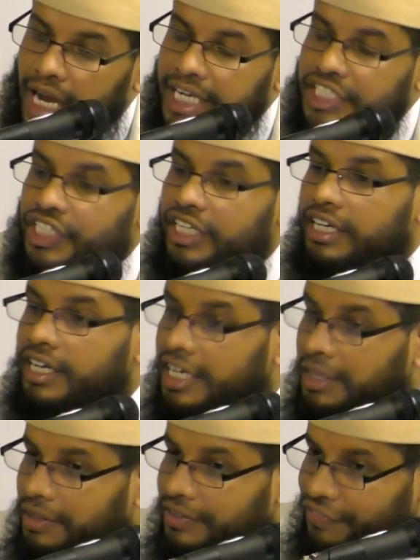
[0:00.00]
are actually
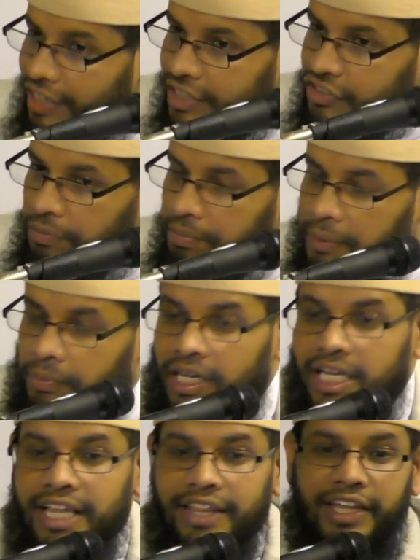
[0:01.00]
hurting the feelings of people,
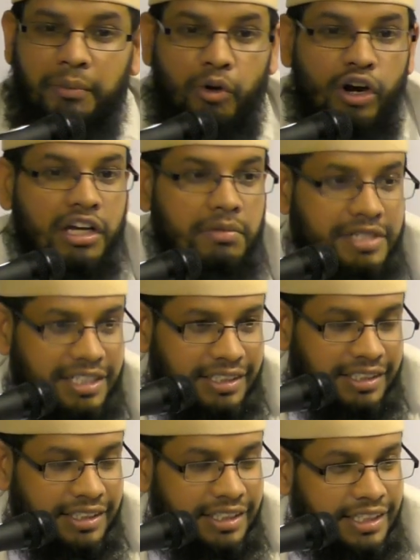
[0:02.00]
they're
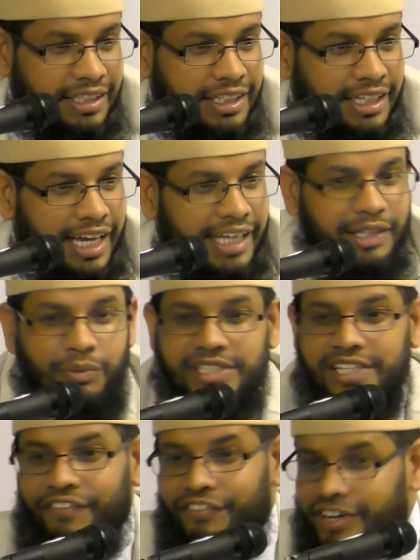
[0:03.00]
prohibited. And then we
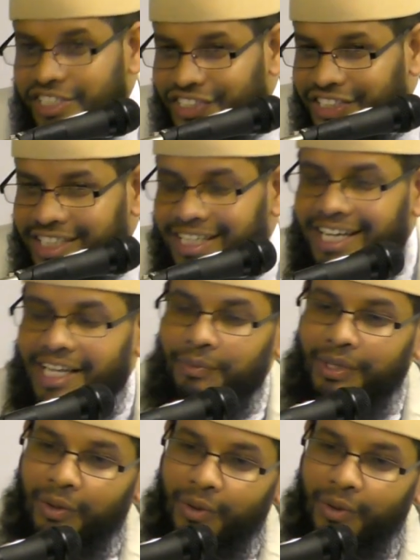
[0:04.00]
said Freshy, and we